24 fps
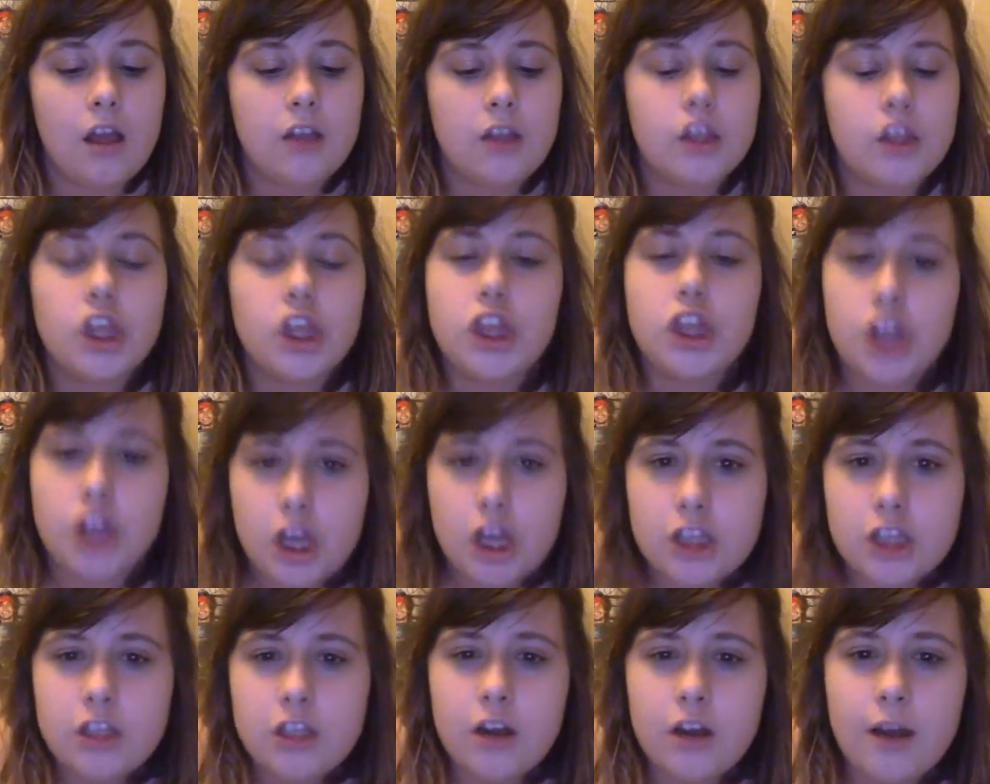The
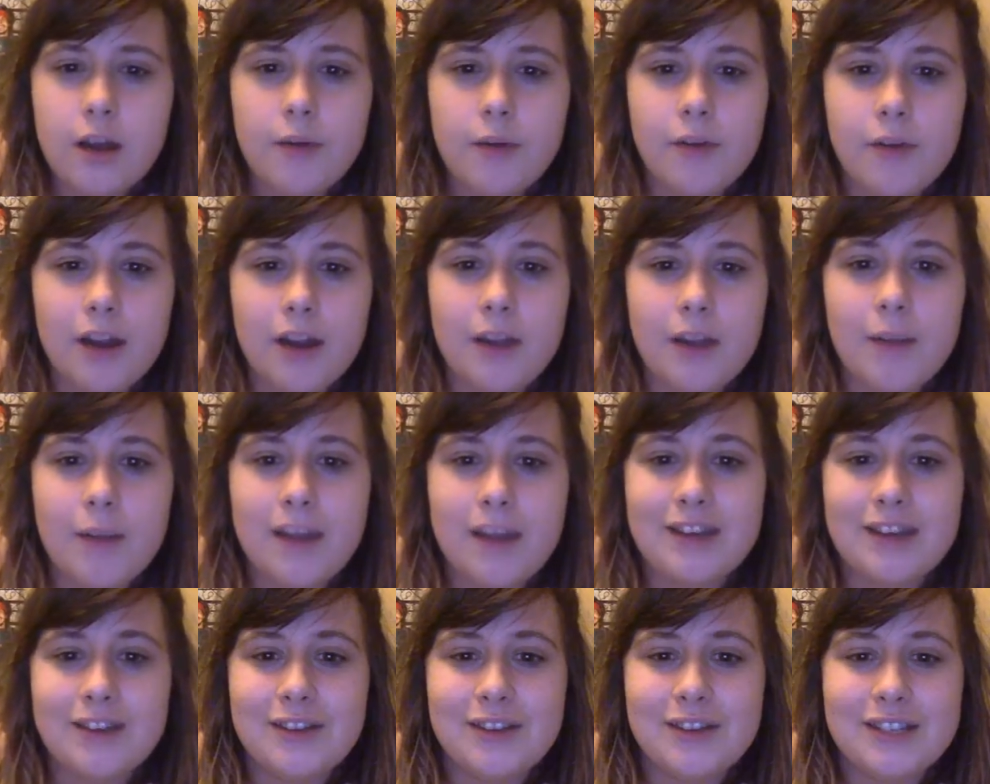third song I would
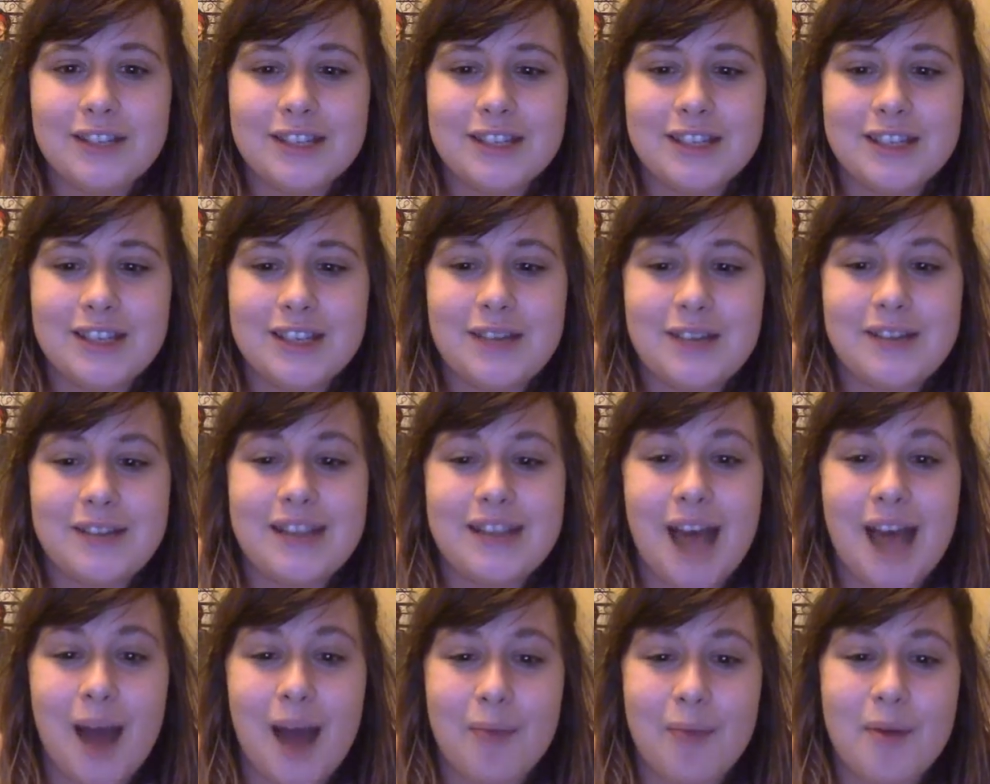recommend you listen to is
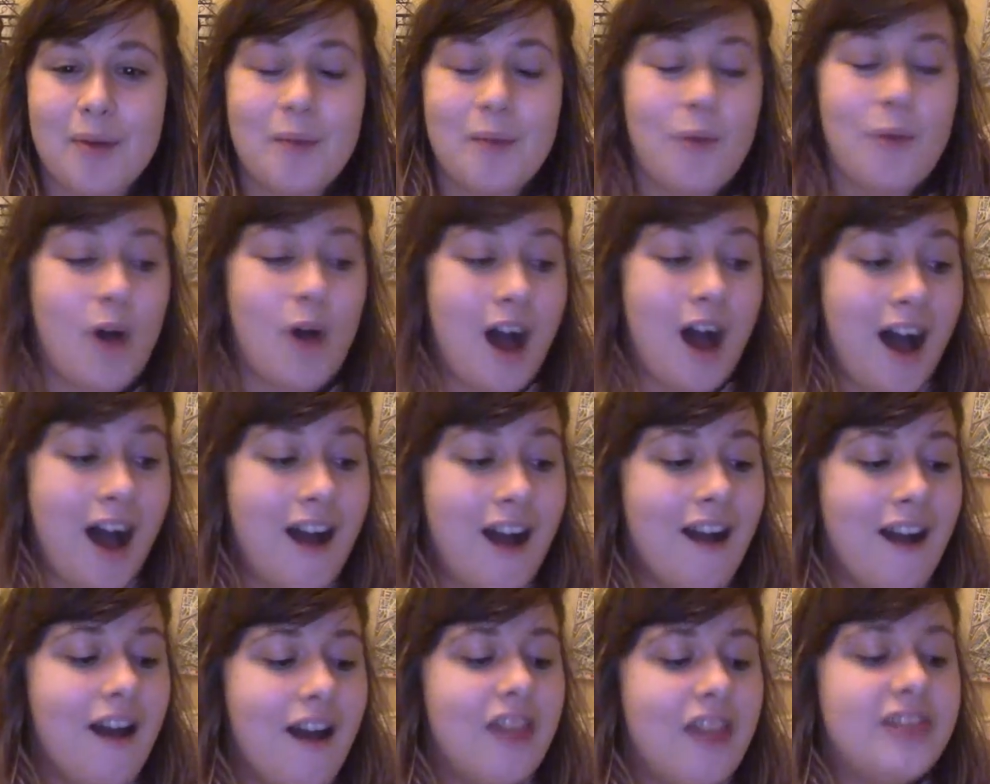Après Moi.
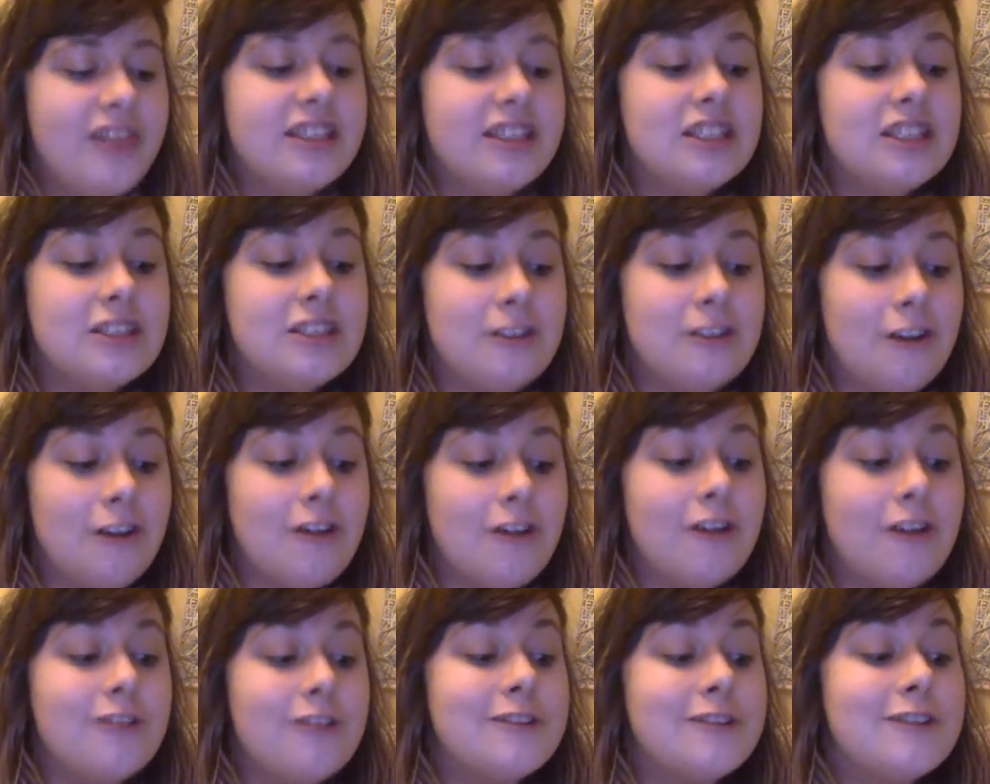This song
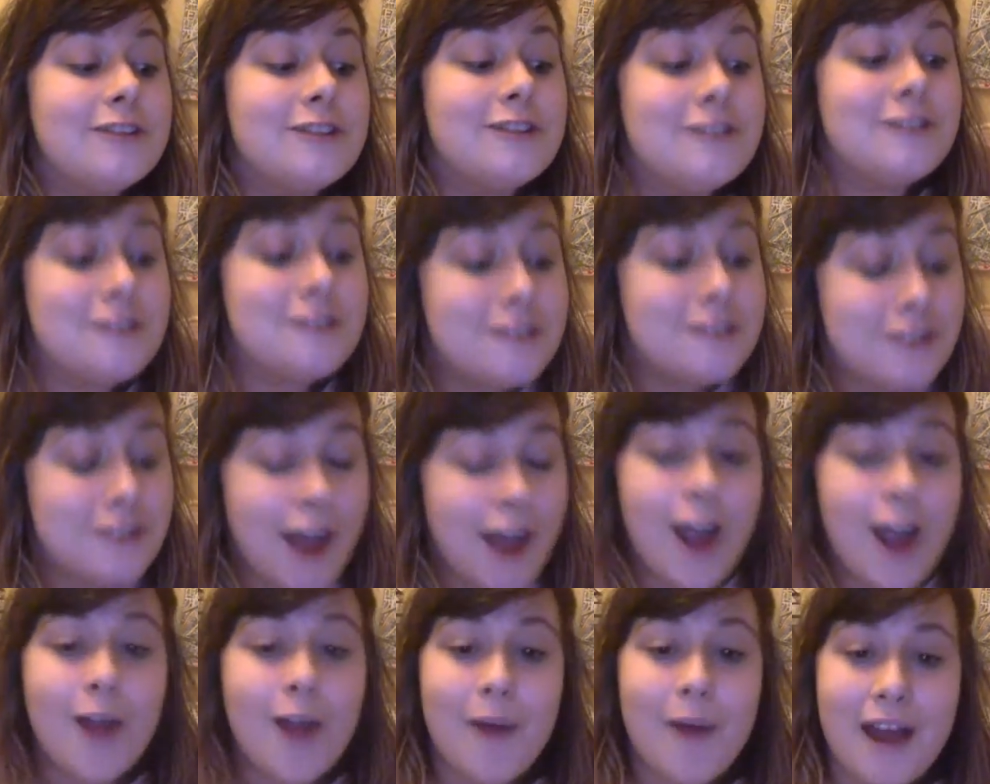goes
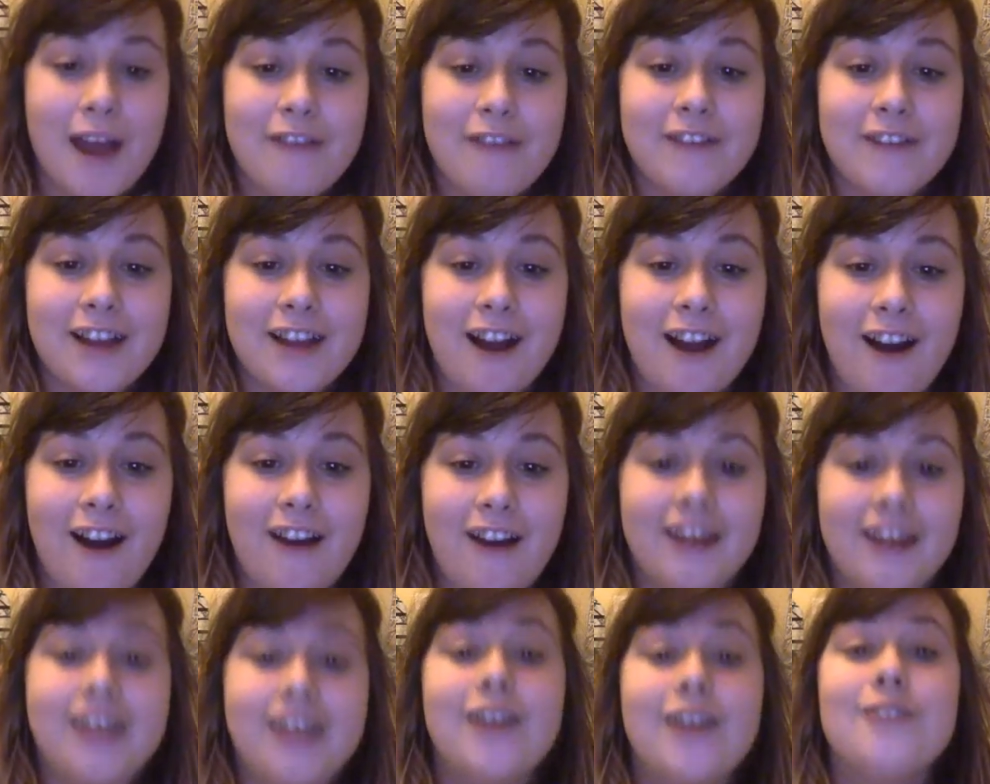so effing
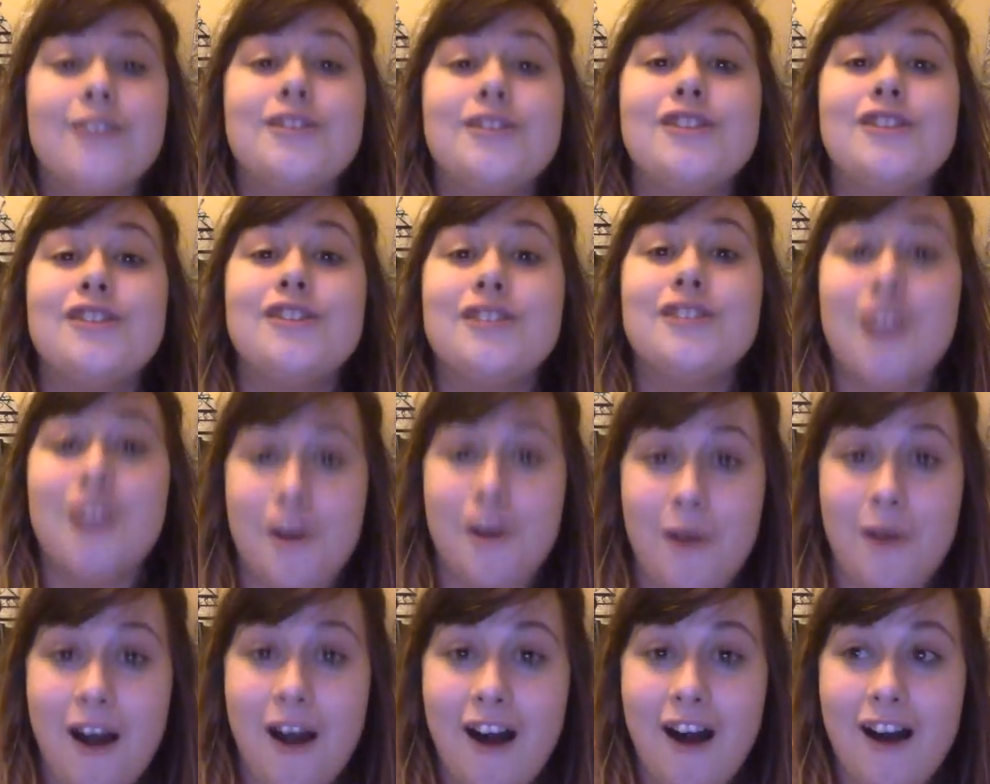hard. It goes
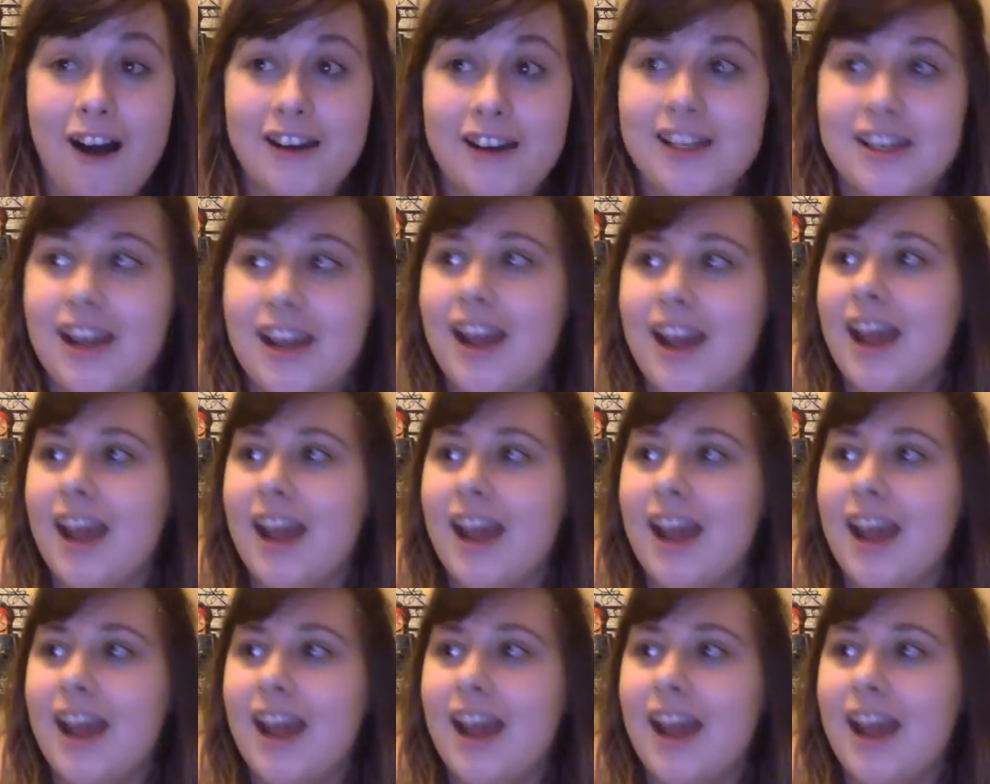so hard.